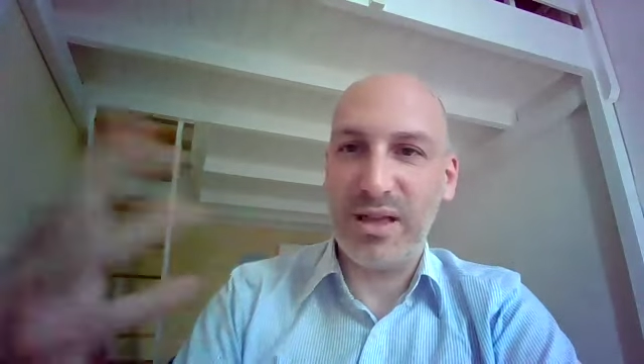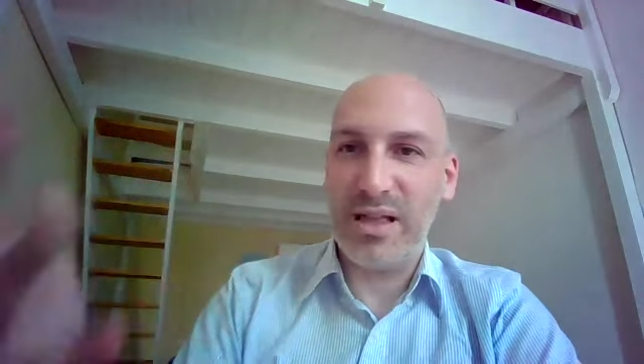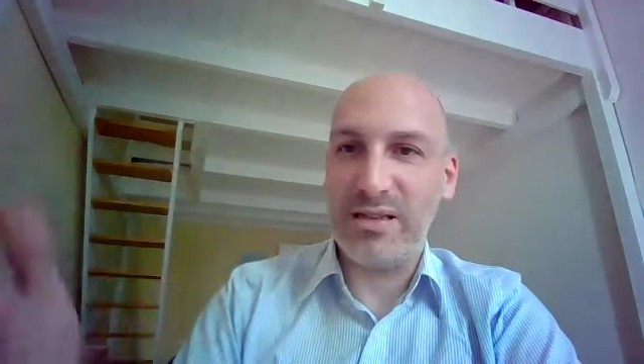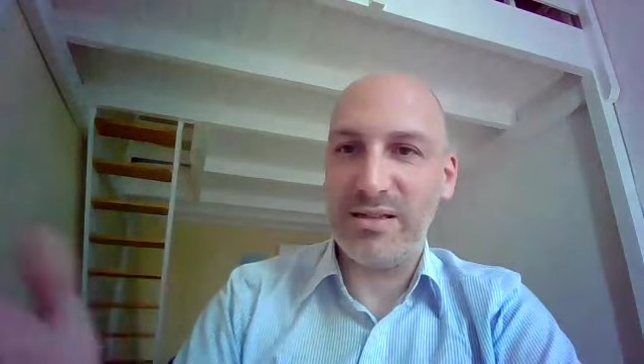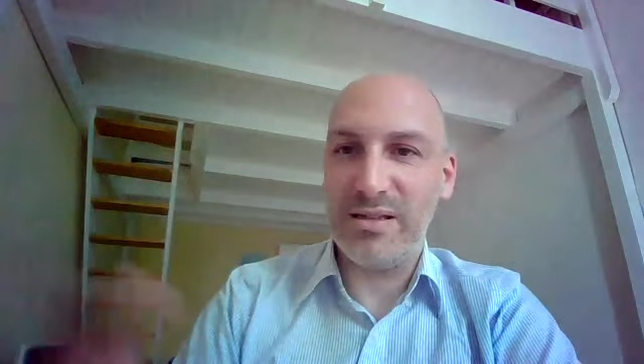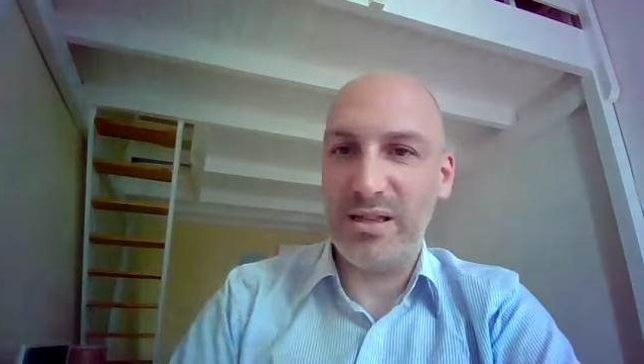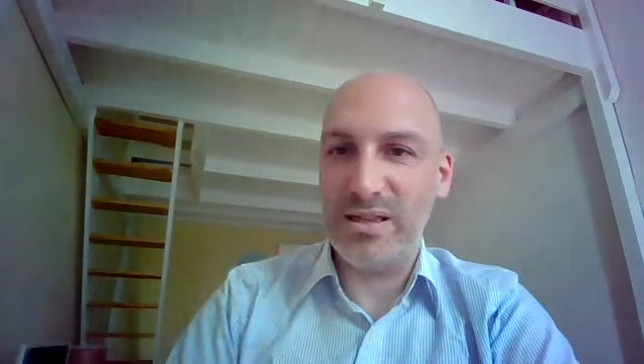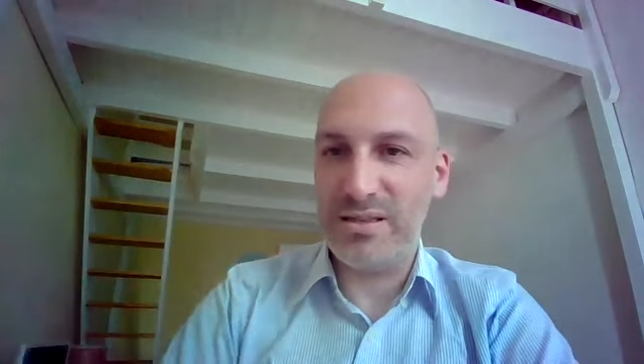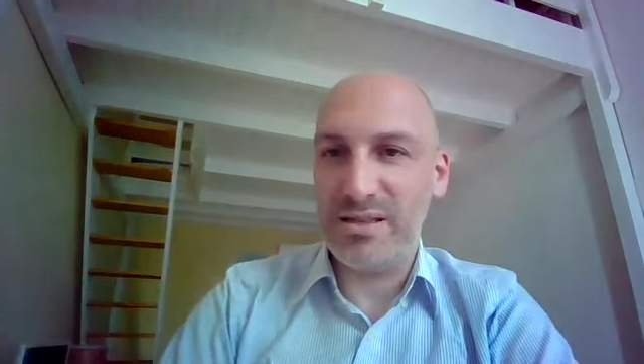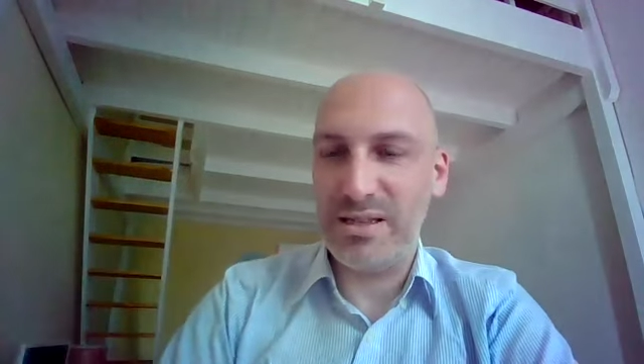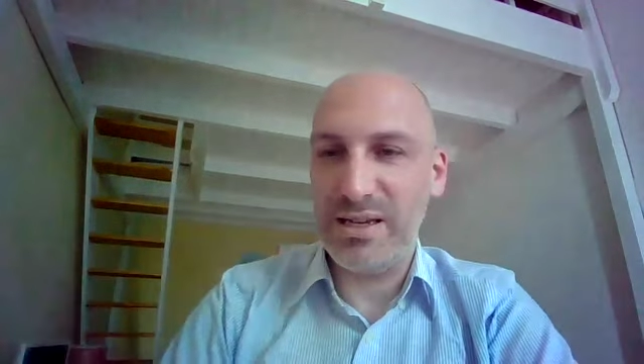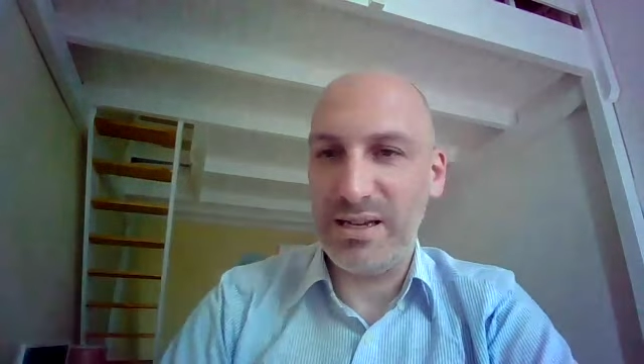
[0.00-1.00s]
against
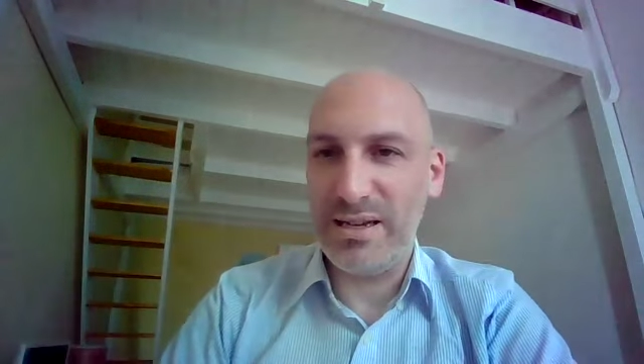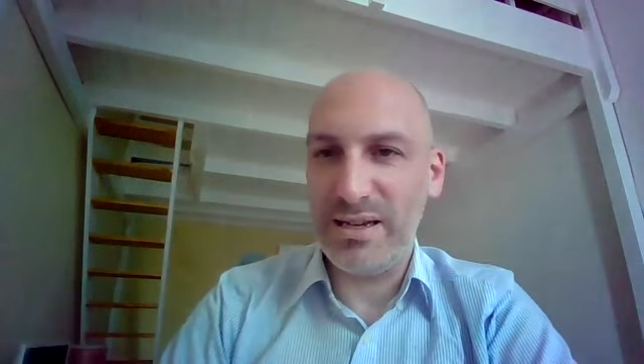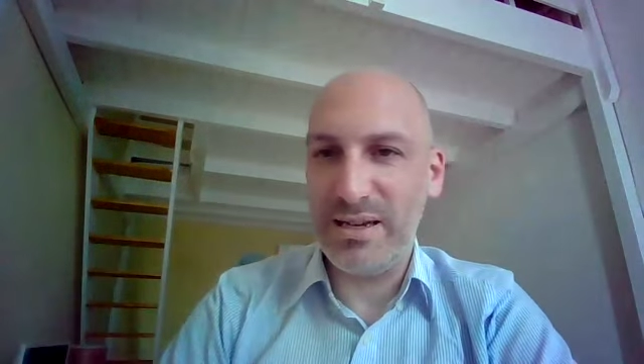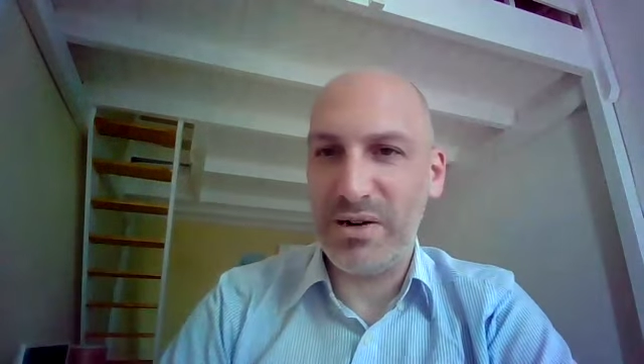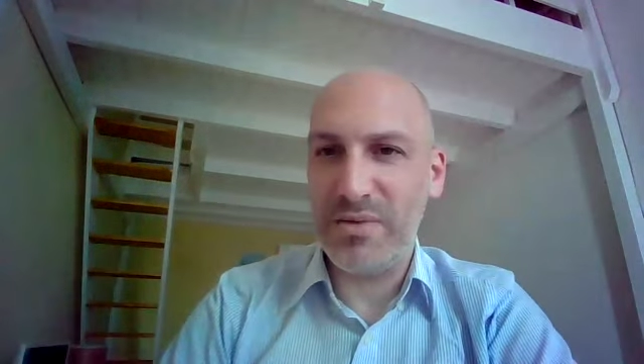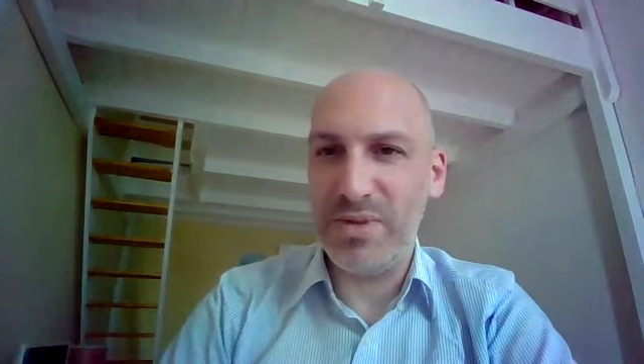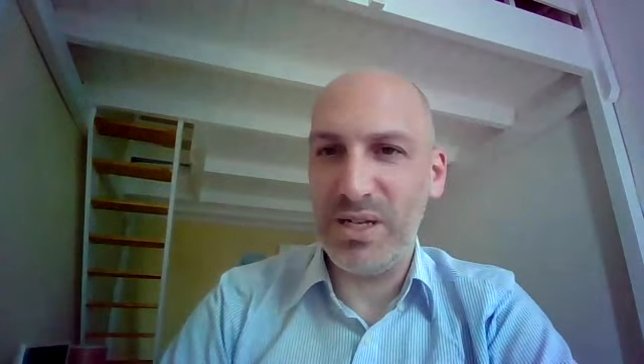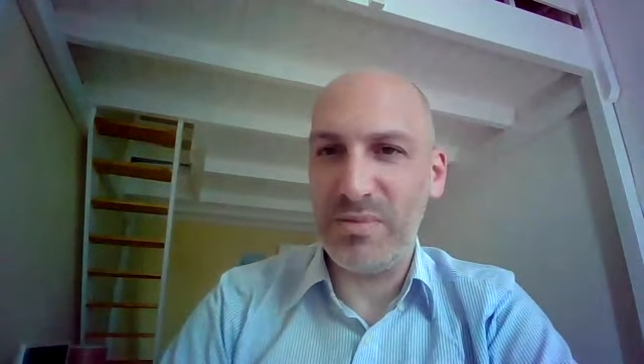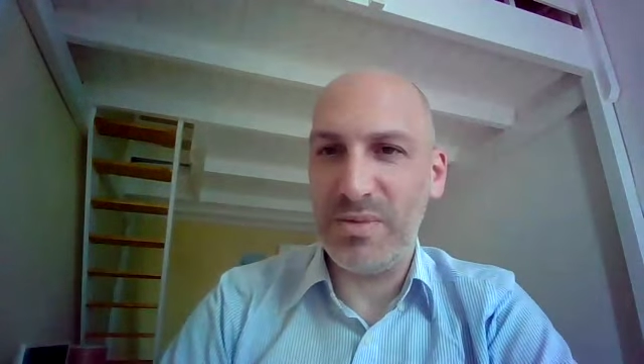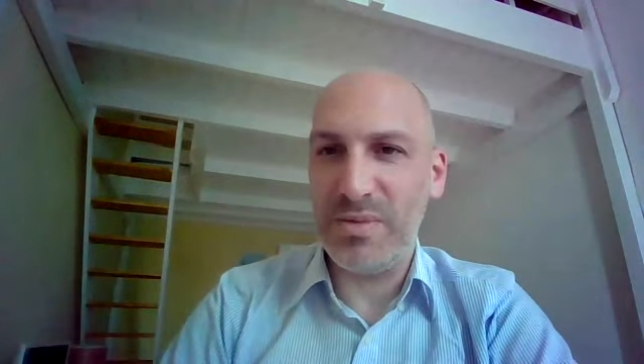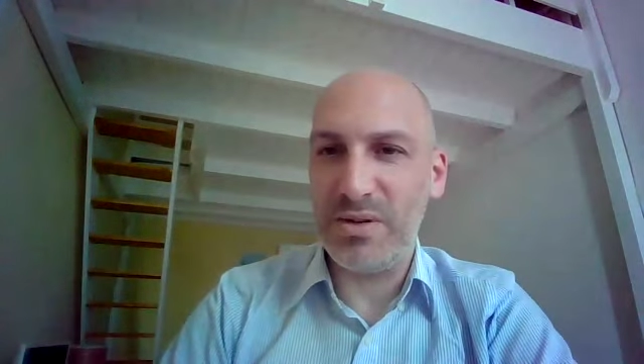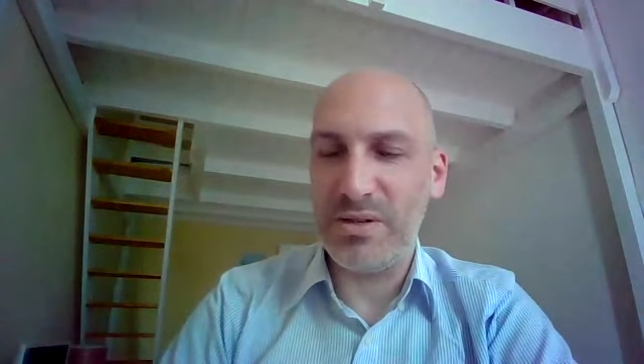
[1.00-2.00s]

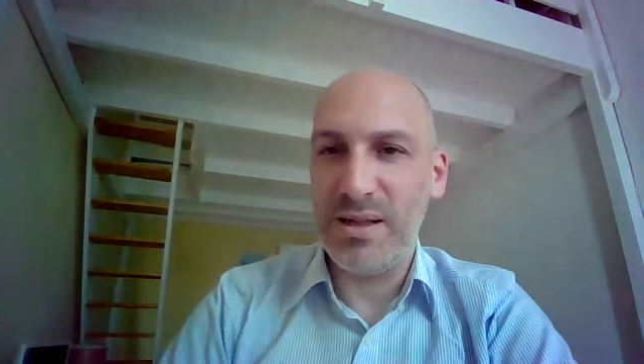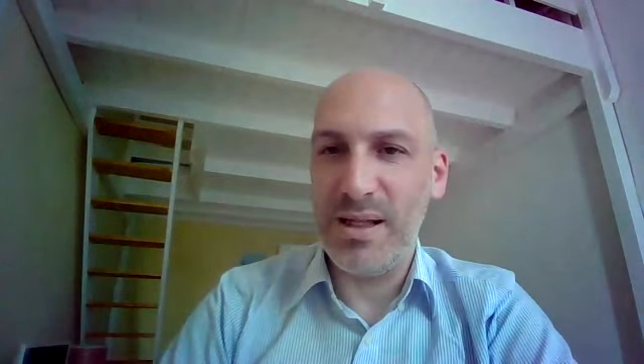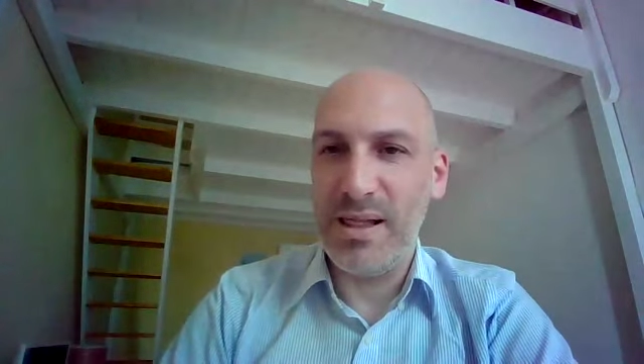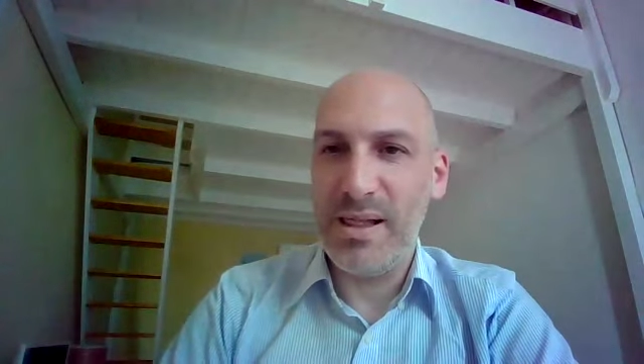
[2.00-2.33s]
commitment.